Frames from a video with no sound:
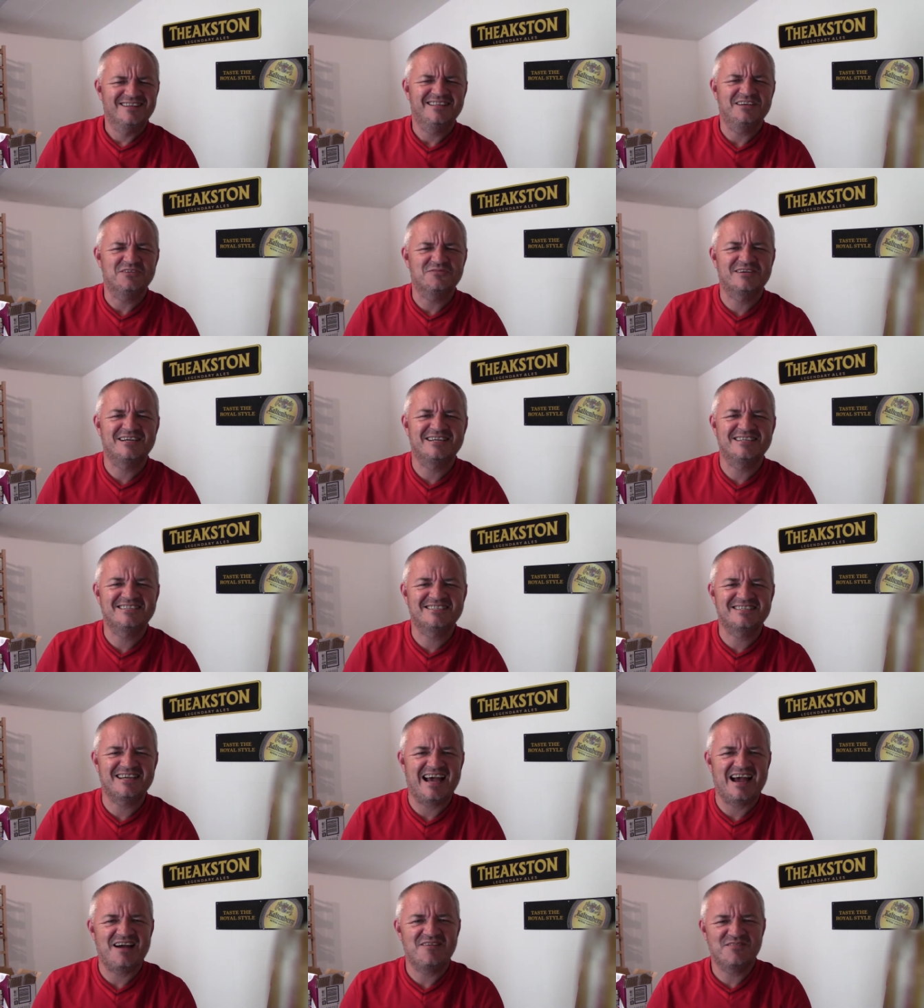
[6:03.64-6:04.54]
Little kids
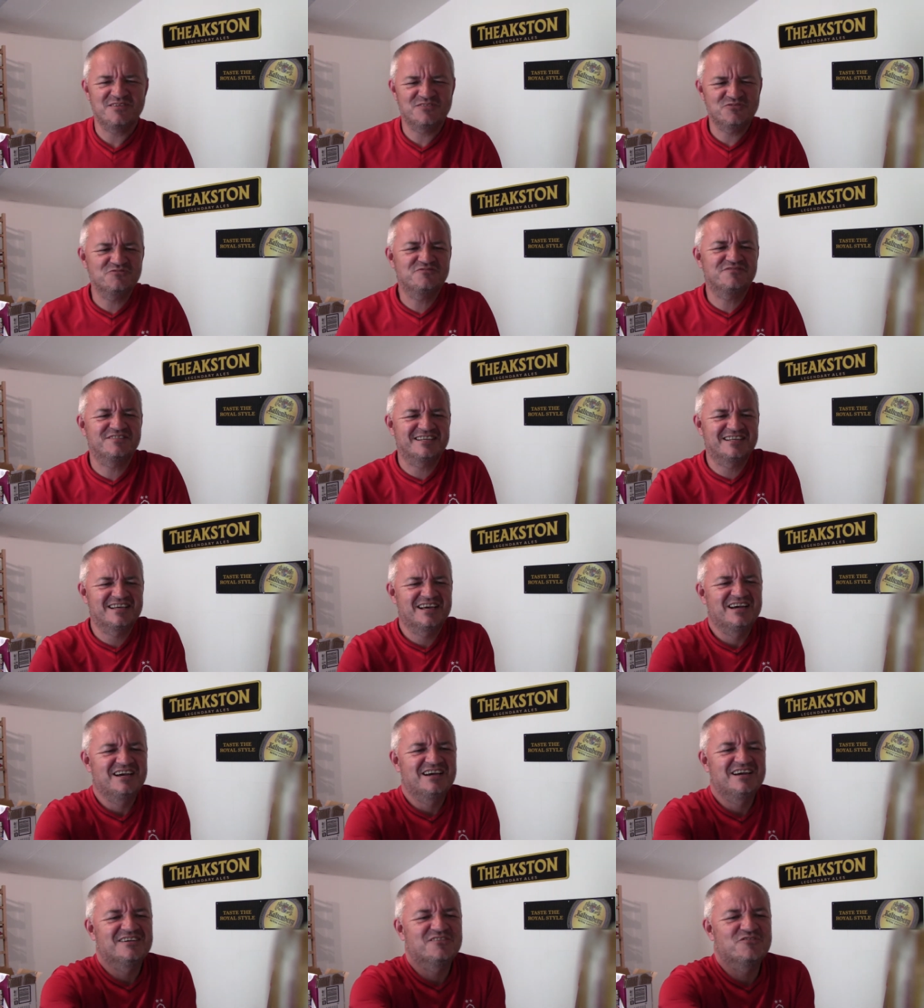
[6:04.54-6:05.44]
tower,
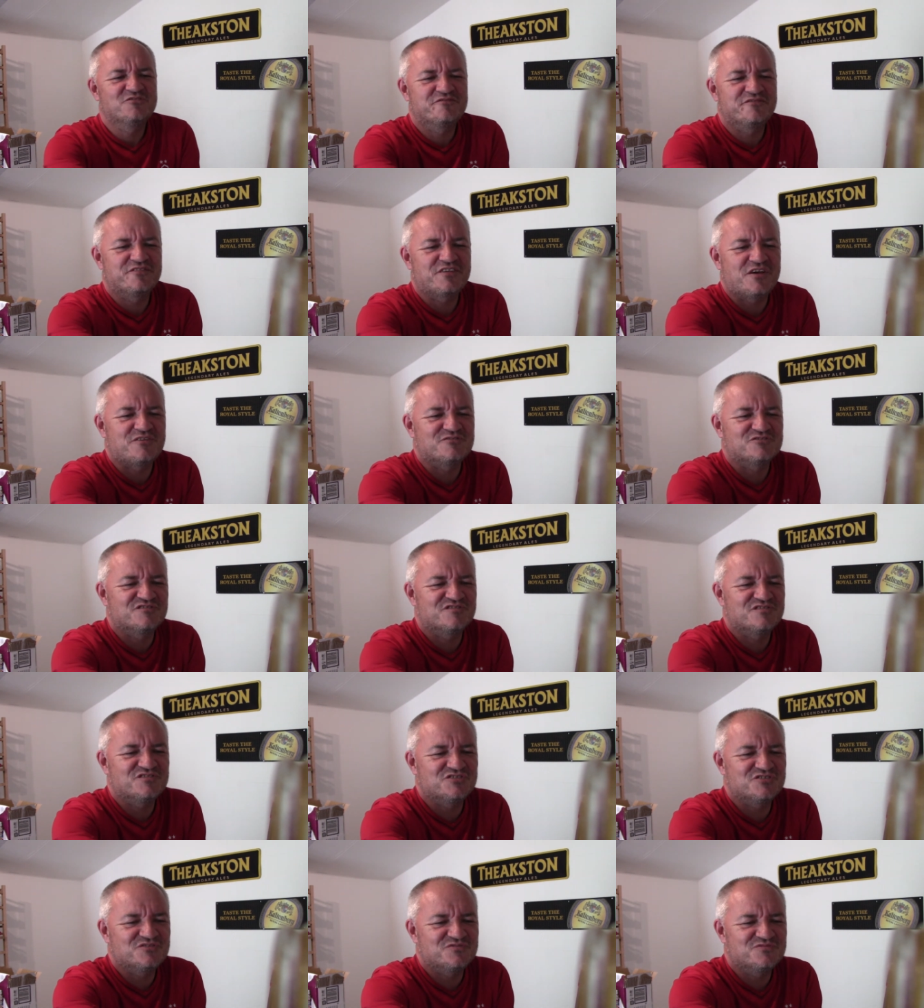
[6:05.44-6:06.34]
good for those of
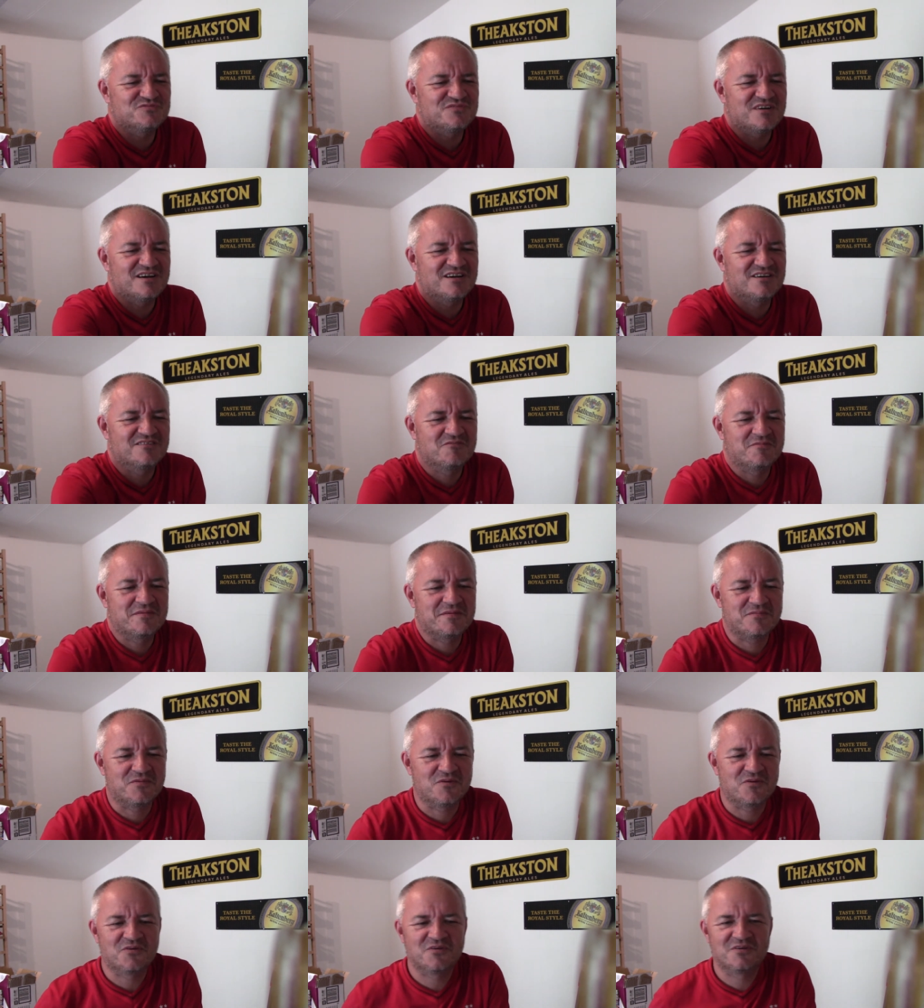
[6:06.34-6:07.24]
us who are a bit
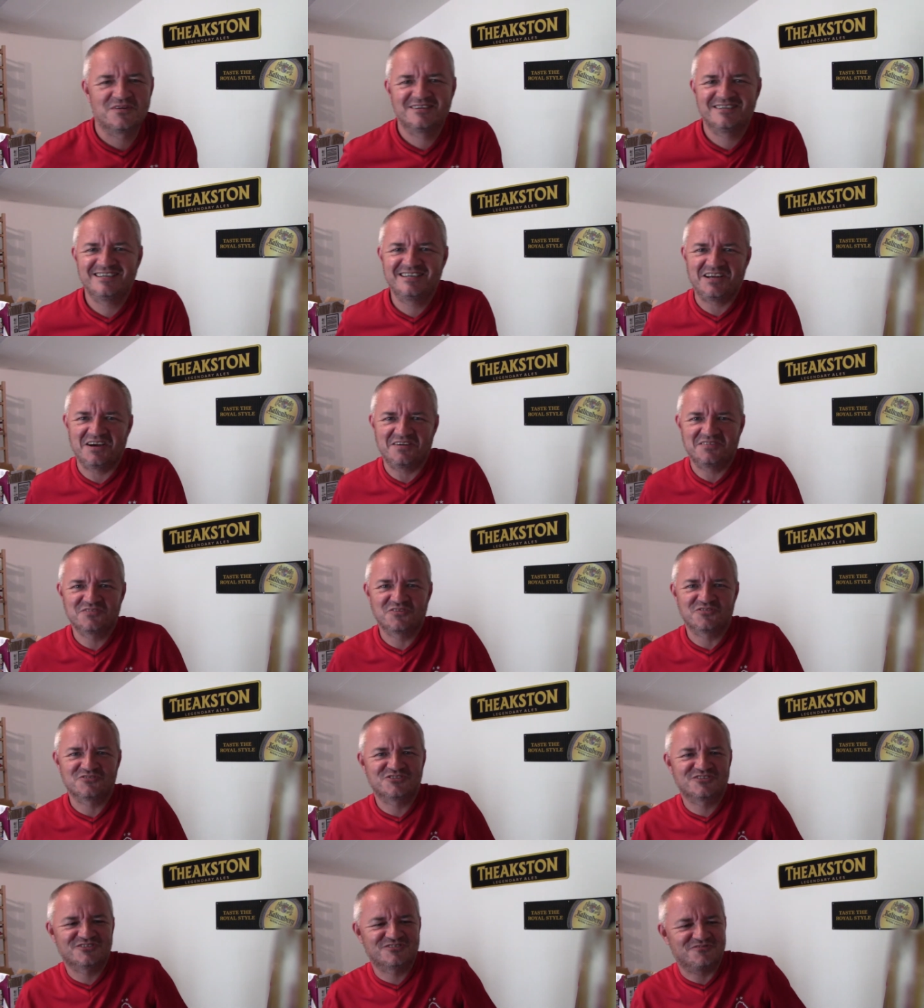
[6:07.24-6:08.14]
more, you know,
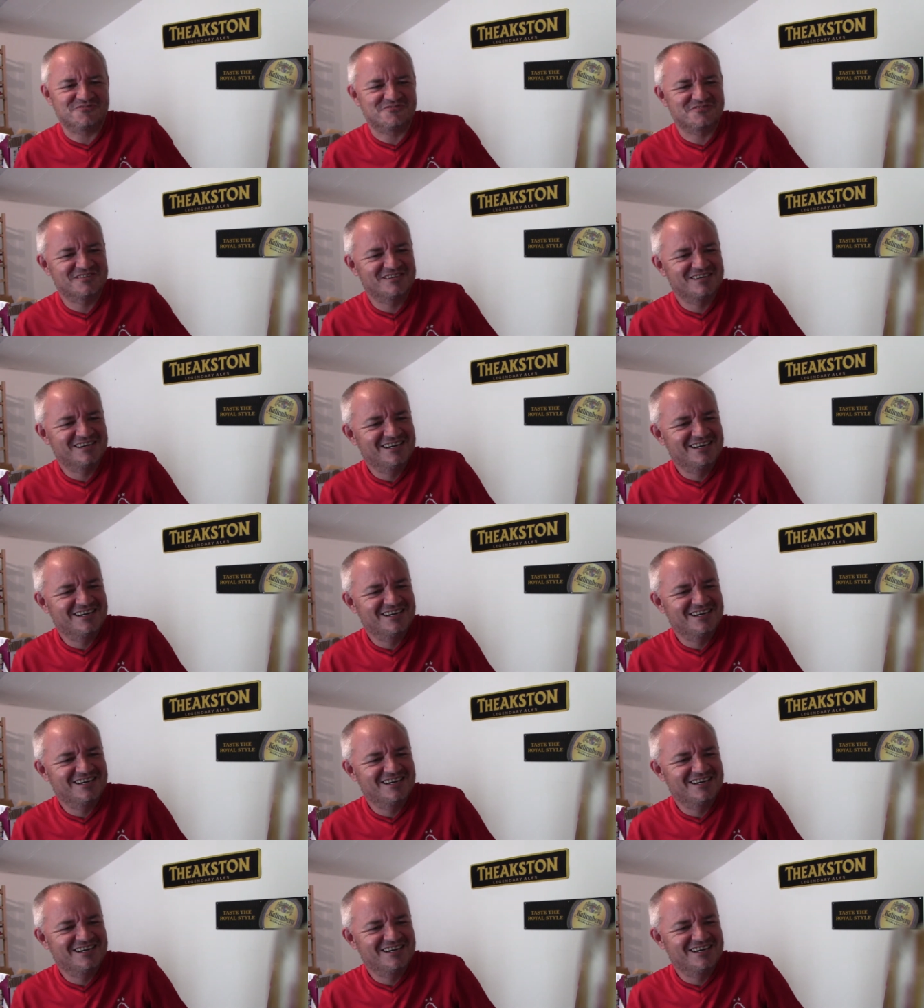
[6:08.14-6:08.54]
not so good.